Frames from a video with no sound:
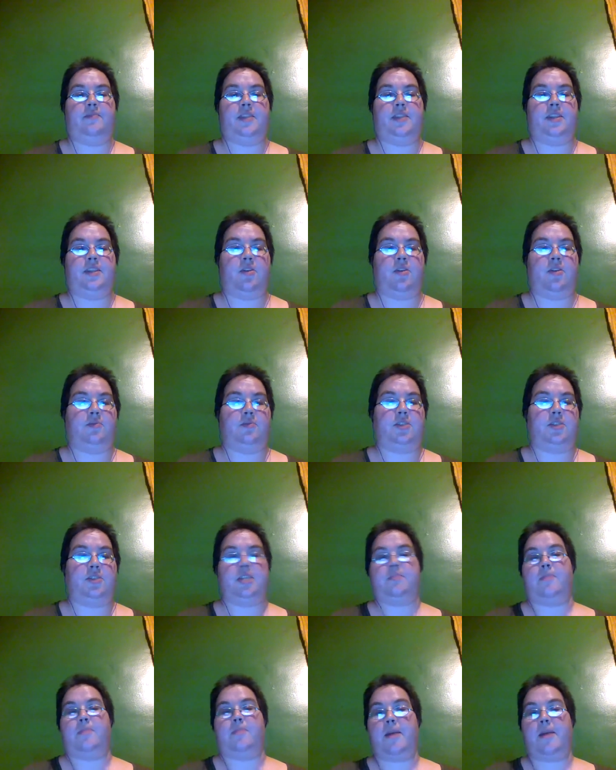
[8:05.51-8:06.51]
So
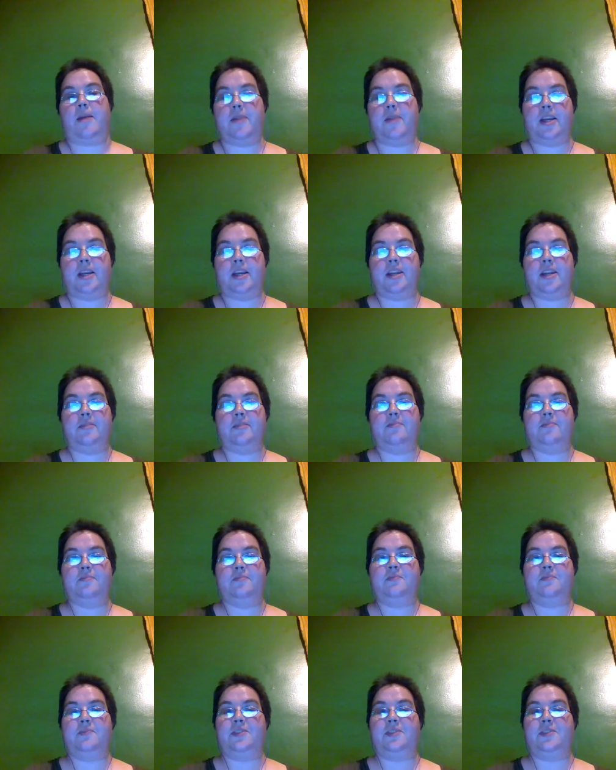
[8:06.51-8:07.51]
just my opinion.
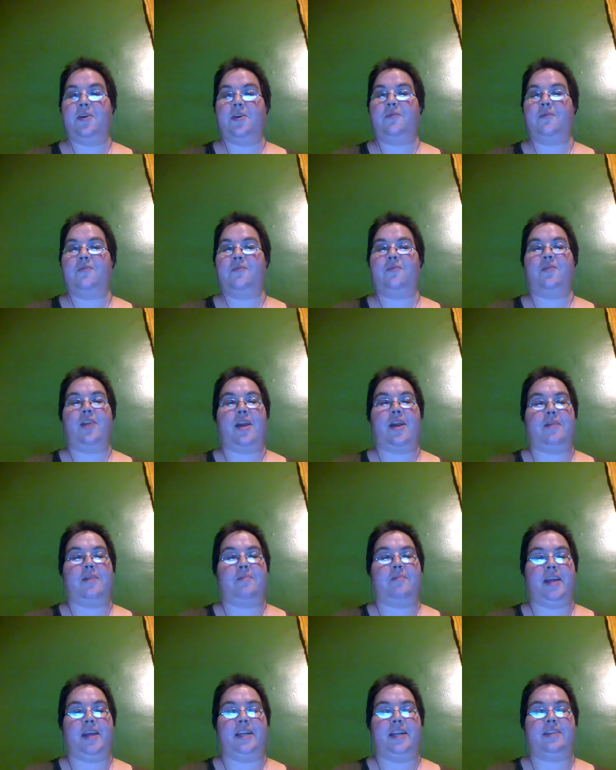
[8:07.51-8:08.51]
Don't blame
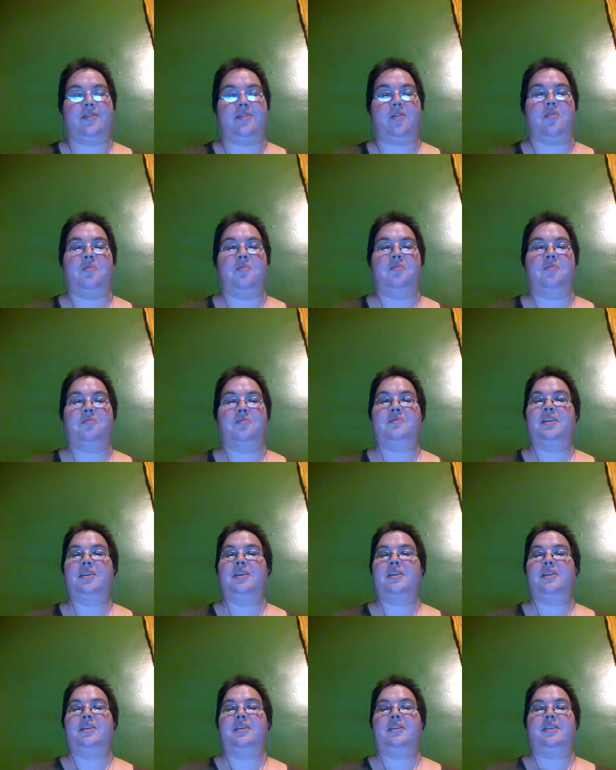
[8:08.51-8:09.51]
me. Don't
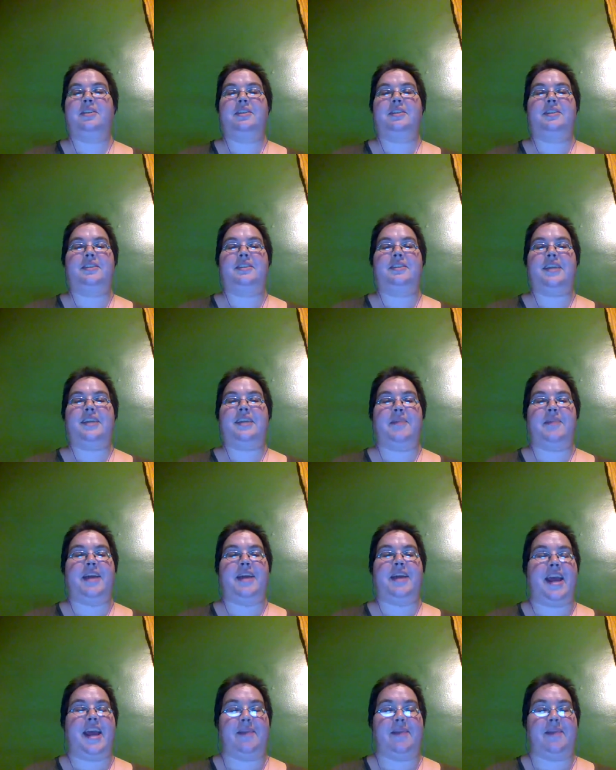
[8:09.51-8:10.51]
send me
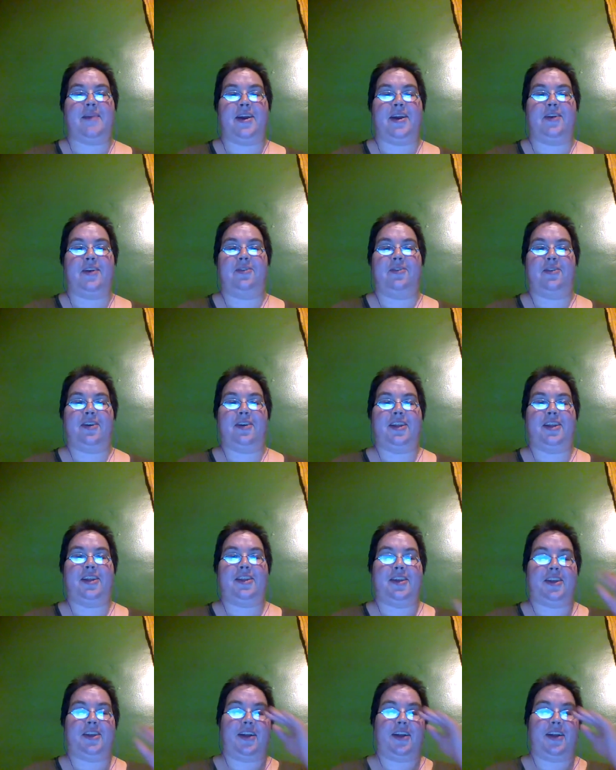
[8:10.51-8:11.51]
hate mail or
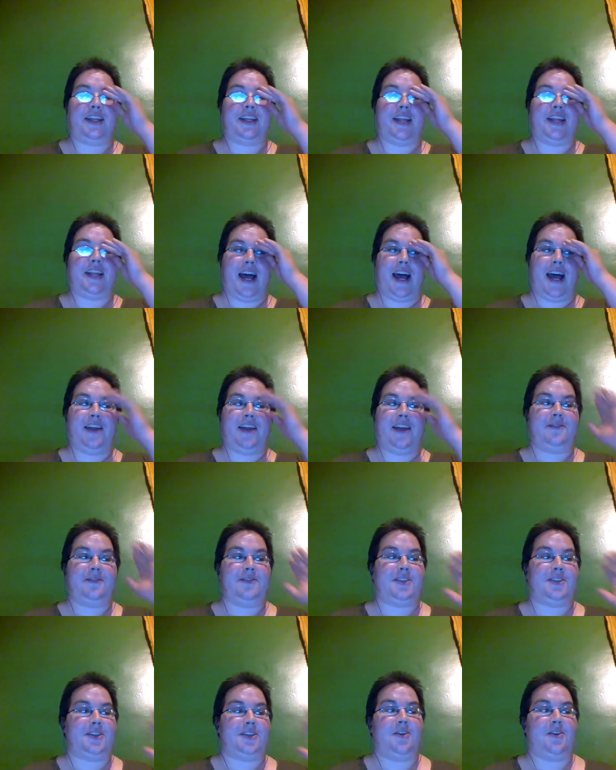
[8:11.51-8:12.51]
anything like that.
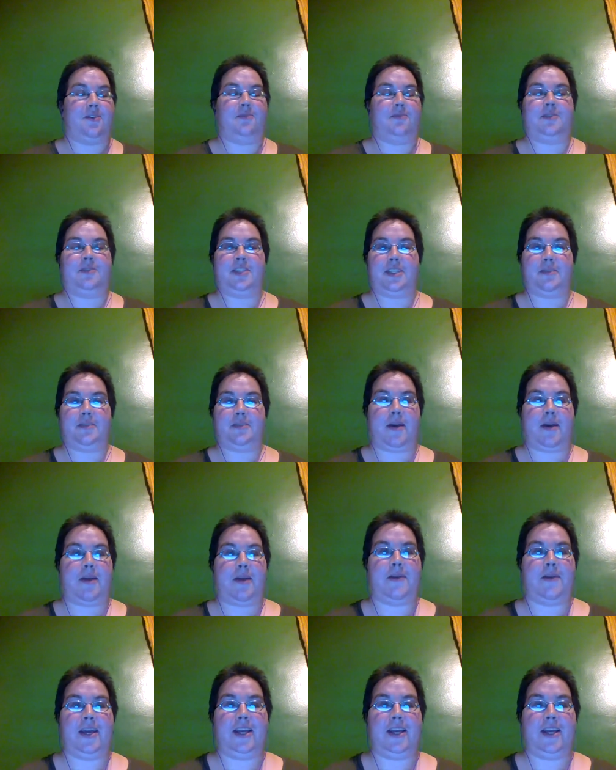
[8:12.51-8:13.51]
So just my
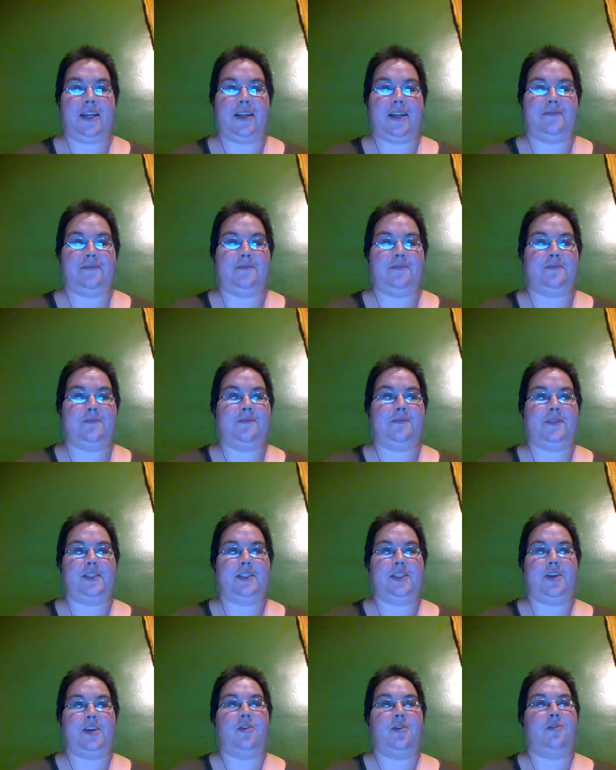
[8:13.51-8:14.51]
opinion.
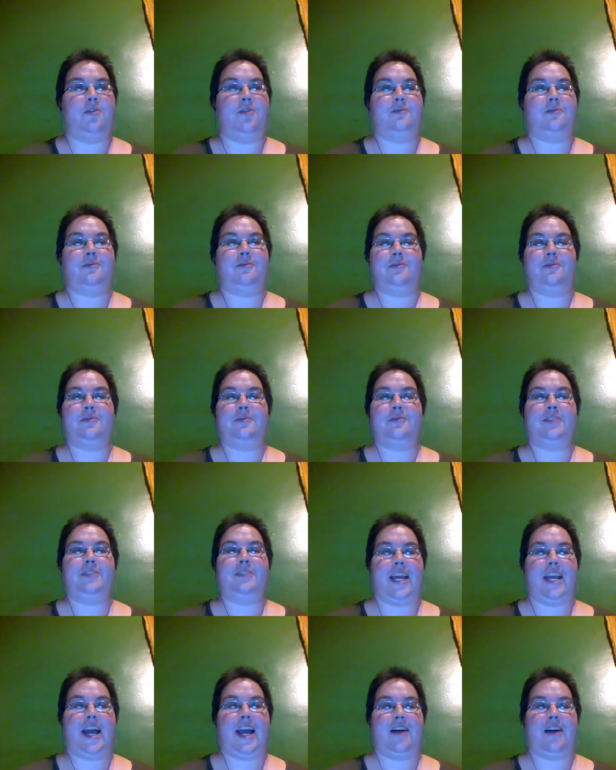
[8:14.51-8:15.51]
So
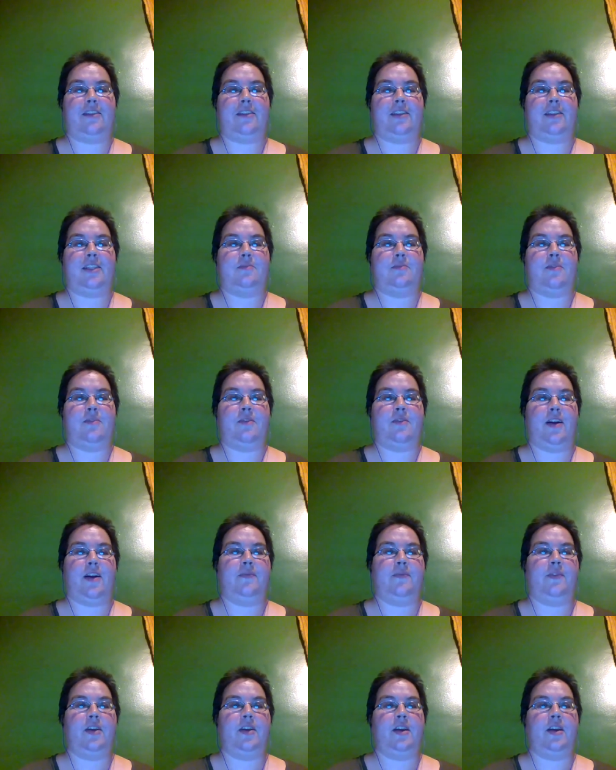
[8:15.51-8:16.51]
yeah, let's move on.